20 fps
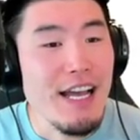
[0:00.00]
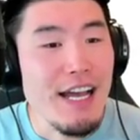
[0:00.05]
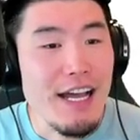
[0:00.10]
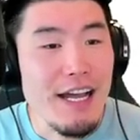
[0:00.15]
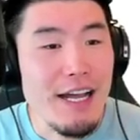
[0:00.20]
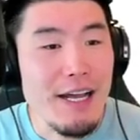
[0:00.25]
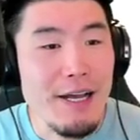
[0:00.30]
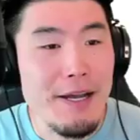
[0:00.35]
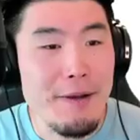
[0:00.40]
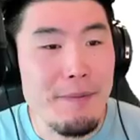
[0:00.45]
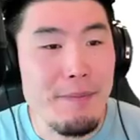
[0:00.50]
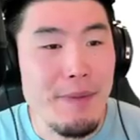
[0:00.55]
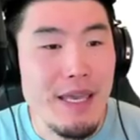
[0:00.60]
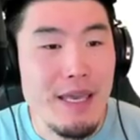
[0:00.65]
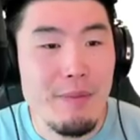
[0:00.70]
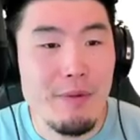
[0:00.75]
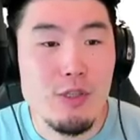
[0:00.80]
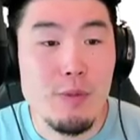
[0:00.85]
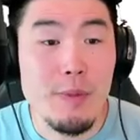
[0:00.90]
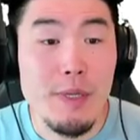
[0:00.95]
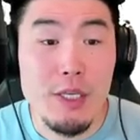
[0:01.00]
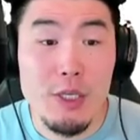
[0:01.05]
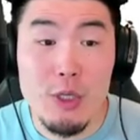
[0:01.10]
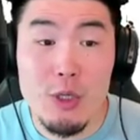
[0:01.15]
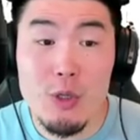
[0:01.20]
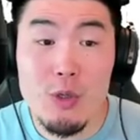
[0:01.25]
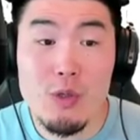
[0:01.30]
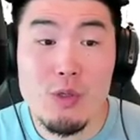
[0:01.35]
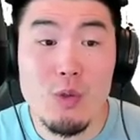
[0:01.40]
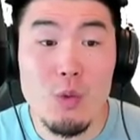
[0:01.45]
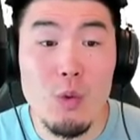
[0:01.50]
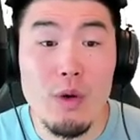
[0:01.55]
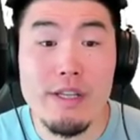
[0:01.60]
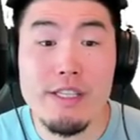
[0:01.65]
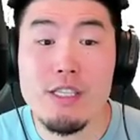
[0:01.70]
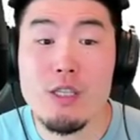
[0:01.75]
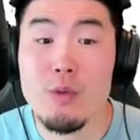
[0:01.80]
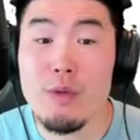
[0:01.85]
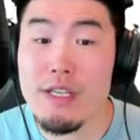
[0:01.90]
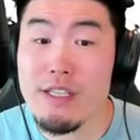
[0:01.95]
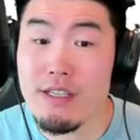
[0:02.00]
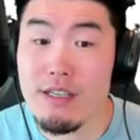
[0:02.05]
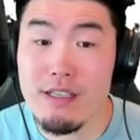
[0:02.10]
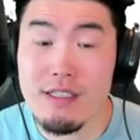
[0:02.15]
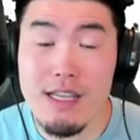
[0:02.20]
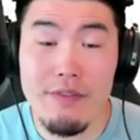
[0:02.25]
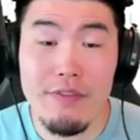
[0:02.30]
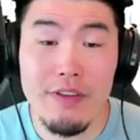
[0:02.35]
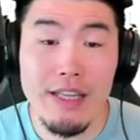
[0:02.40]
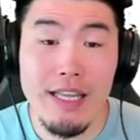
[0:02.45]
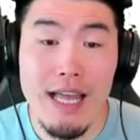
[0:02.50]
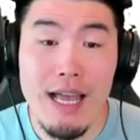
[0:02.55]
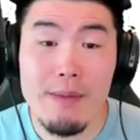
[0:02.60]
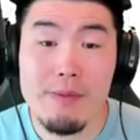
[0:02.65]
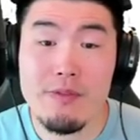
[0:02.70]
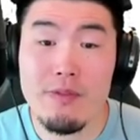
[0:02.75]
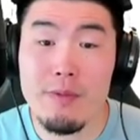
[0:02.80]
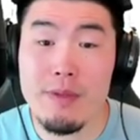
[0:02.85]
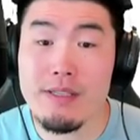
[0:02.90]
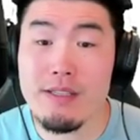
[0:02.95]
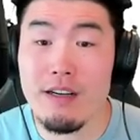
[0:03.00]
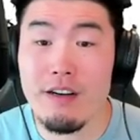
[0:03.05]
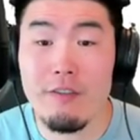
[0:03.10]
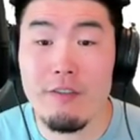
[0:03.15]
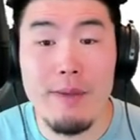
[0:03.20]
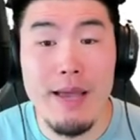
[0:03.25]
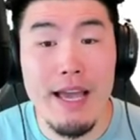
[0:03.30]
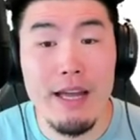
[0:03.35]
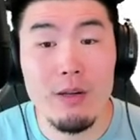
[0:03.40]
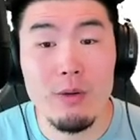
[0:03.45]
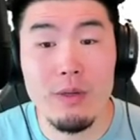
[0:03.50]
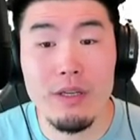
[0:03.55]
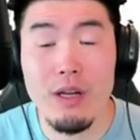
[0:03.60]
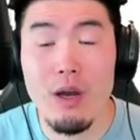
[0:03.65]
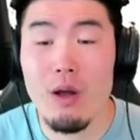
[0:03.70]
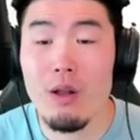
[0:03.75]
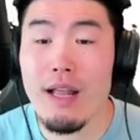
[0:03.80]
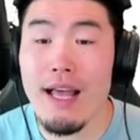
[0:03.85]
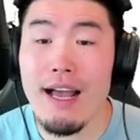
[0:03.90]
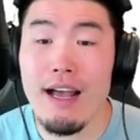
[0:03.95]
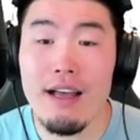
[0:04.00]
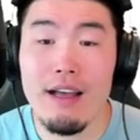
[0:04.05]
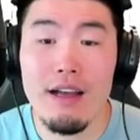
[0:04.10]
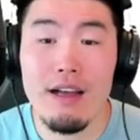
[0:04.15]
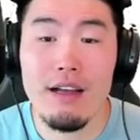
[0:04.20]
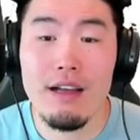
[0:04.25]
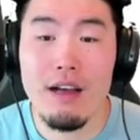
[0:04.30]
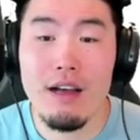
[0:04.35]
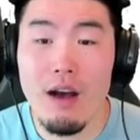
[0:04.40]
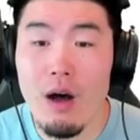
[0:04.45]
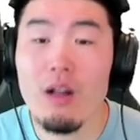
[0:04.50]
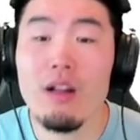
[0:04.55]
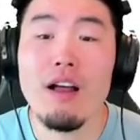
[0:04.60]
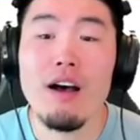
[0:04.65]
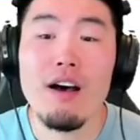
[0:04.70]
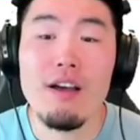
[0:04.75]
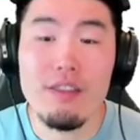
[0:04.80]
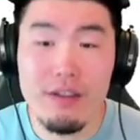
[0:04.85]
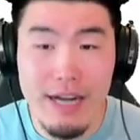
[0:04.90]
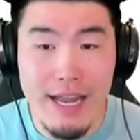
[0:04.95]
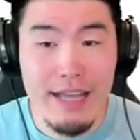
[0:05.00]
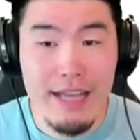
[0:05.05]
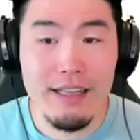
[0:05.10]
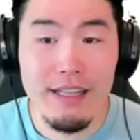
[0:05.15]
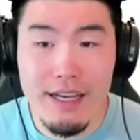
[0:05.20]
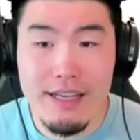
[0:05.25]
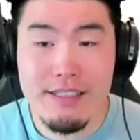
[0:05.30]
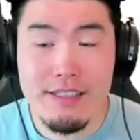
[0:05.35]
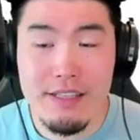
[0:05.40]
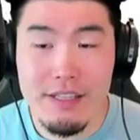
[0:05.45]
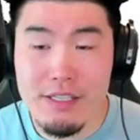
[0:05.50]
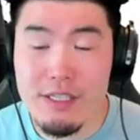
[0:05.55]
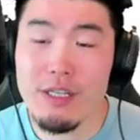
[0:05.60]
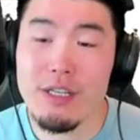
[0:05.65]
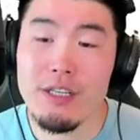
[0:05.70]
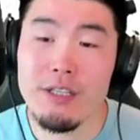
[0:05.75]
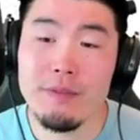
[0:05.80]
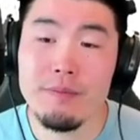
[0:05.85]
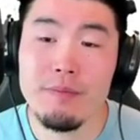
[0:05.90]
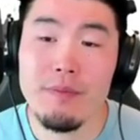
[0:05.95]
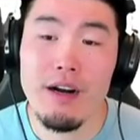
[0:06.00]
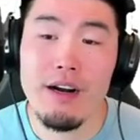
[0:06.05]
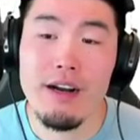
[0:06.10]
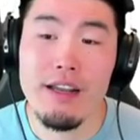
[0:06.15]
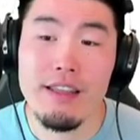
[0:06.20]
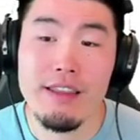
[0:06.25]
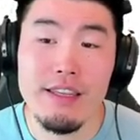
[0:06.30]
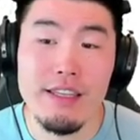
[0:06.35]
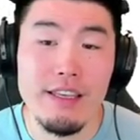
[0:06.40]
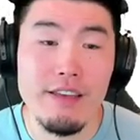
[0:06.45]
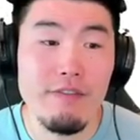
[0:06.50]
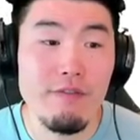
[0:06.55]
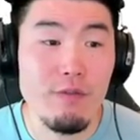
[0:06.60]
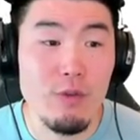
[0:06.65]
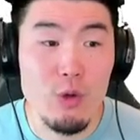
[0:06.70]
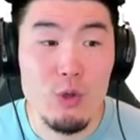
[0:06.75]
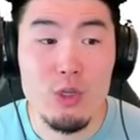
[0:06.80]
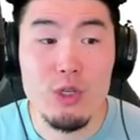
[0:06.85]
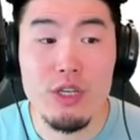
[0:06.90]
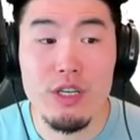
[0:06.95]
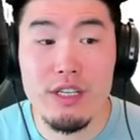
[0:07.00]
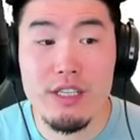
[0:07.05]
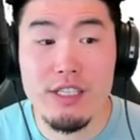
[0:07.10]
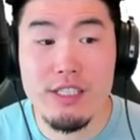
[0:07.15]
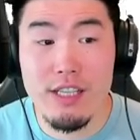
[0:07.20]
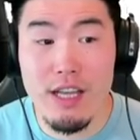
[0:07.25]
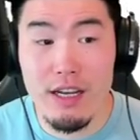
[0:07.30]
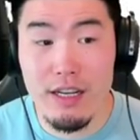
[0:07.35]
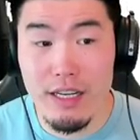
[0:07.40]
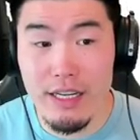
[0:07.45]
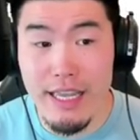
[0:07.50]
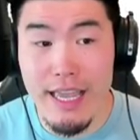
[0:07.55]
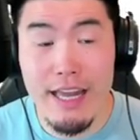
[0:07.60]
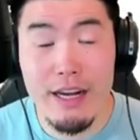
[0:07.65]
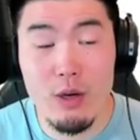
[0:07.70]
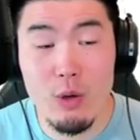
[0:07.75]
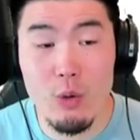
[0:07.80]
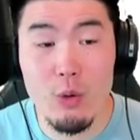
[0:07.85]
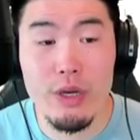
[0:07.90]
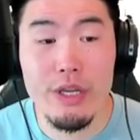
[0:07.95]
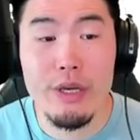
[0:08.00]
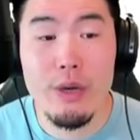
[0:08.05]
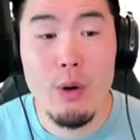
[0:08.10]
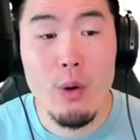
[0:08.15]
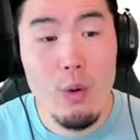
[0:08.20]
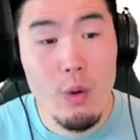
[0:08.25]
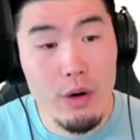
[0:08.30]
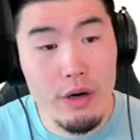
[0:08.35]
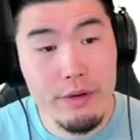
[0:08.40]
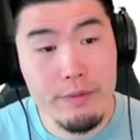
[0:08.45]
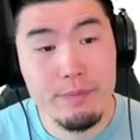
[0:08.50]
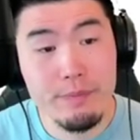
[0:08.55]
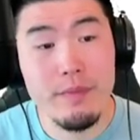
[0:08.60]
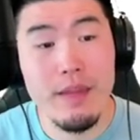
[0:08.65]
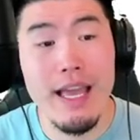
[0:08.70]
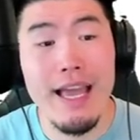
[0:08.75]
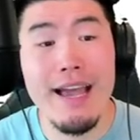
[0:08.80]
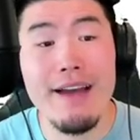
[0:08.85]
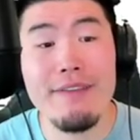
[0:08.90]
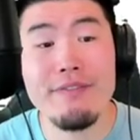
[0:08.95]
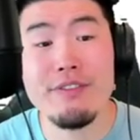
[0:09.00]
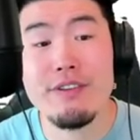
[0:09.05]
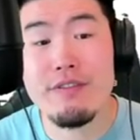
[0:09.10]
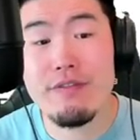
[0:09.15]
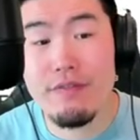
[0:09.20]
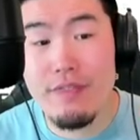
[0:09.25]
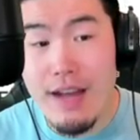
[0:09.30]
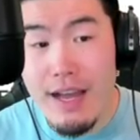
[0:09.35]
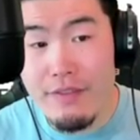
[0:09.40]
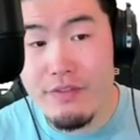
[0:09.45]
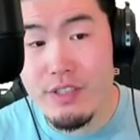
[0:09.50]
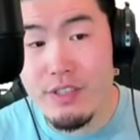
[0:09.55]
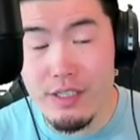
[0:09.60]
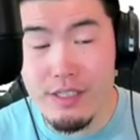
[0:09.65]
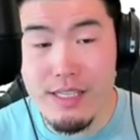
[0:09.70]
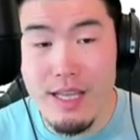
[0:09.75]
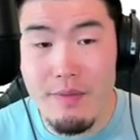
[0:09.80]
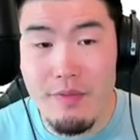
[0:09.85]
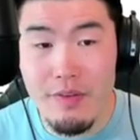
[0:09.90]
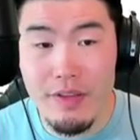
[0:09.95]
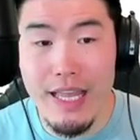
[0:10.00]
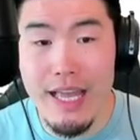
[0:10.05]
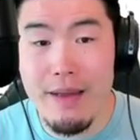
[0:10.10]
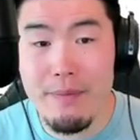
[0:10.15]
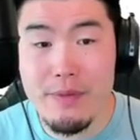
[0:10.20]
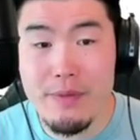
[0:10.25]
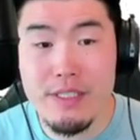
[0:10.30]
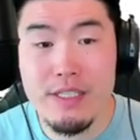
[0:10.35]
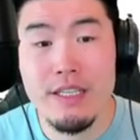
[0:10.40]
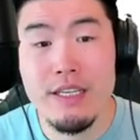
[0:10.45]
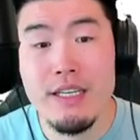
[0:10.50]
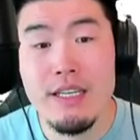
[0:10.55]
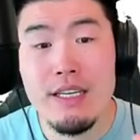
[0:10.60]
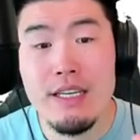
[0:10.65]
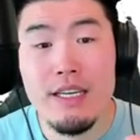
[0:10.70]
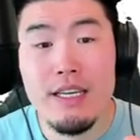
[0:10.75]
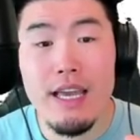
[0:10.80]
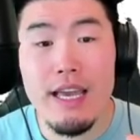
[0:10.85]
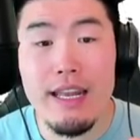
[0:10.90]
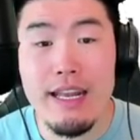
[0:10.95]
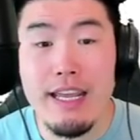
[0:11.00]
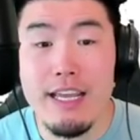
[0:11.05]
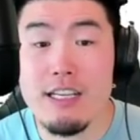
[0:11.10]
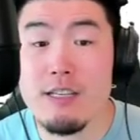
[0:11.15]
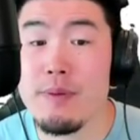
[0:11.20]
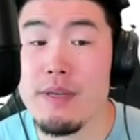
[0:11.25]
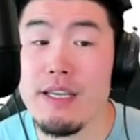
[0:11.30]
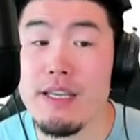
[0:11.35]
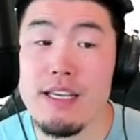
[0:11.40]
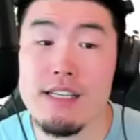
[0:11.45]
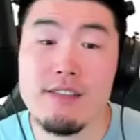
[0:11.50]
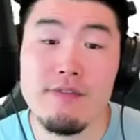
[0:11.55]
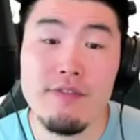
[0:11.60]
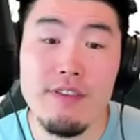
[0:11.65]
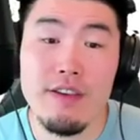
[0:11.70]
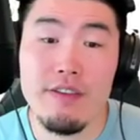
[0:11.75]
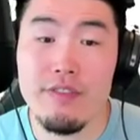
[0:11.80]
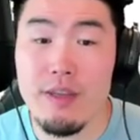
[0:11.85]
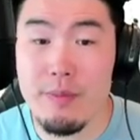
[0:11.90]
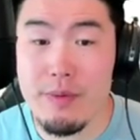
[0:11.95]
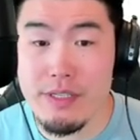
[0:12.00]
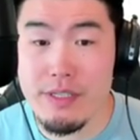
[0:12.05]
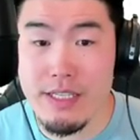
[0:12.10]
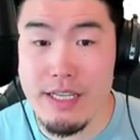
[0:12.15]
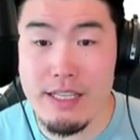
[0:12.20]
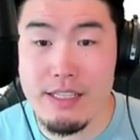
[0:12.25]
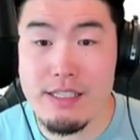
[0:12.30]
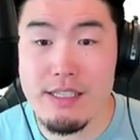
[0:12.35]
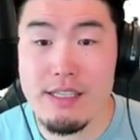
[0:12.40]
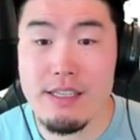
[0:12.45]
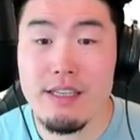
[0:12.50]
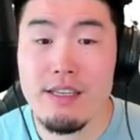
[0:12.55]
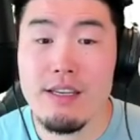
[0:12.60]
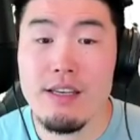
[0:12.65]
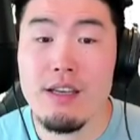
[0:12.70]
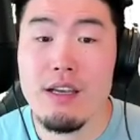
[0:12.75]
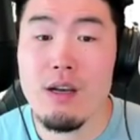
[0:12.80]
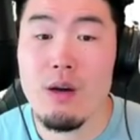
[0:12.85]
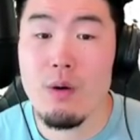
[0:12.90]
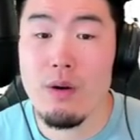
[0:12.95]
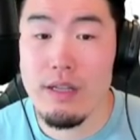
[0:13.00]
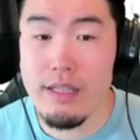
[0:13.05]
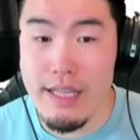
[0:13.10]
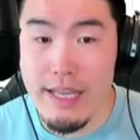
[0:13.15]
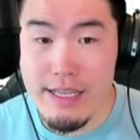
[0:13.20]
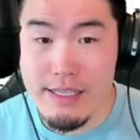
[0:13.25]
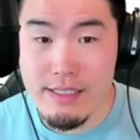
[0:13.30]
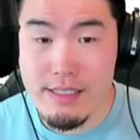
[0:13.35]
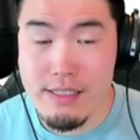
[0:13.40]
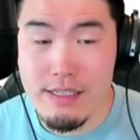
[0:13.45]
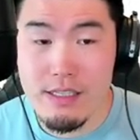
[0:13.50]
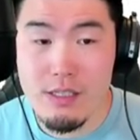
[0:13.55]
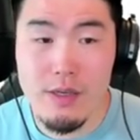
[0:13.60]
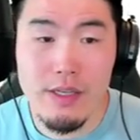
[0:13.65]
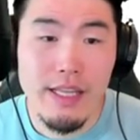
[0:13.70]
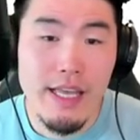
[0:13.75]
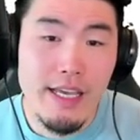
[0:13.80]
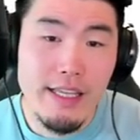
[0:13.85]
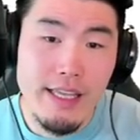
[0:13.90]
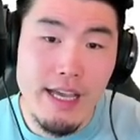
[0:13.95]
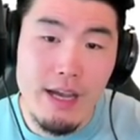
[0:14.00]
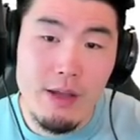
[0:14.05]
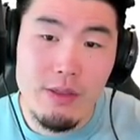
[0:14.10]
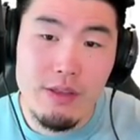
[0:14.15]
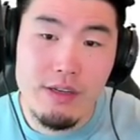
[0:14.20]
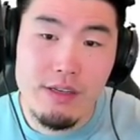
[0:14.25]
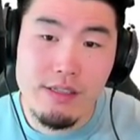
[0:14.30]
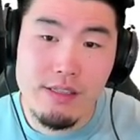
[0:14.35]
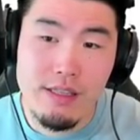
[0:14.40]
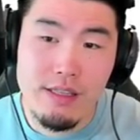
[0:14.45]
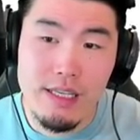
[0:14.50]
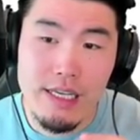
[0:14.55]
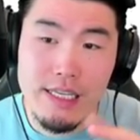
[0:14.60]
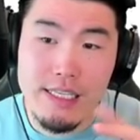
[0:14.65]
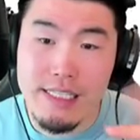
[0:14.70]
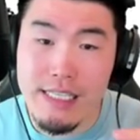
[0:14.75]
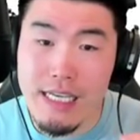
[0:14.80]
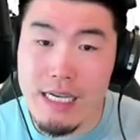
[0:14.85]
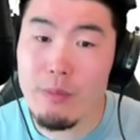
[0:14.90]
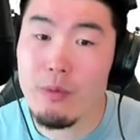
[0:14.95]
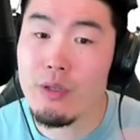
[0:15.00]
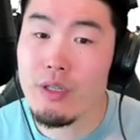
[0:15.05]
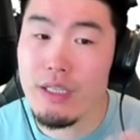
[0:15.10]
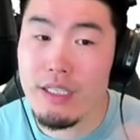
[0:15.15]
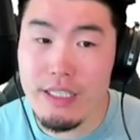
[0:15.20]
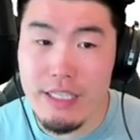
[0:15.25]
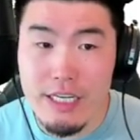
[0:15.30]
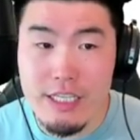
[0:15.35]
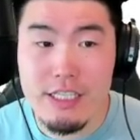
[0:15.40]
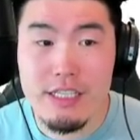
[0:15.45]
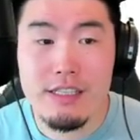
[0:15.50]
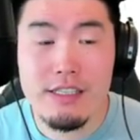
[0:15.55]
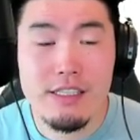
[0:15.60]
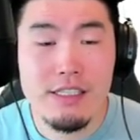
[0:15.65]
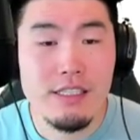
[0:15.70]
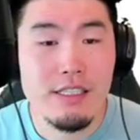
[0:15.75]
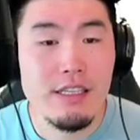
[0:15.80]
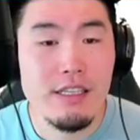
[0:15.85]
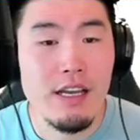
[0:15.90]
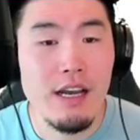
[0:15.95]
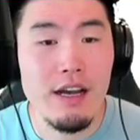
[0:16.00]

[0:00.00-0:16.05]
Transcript: Um, able to be used once three turns have elapsed from the start of battle and all, uh, all other allies in the turn are in the Future Saga category, or after five turns have elapsed, and HP is 50% or less. So I like how there's the double conditions.